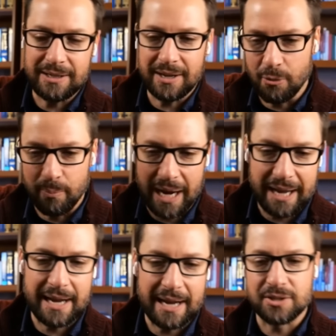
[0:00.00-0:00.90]
you got to go buy
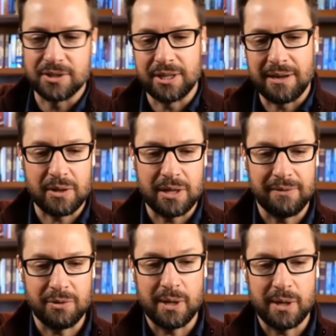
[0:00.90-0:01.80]
the National Geographic thing
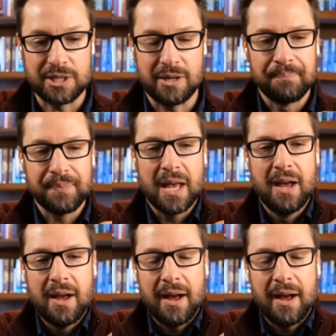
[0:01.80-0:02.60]
if you want to watch it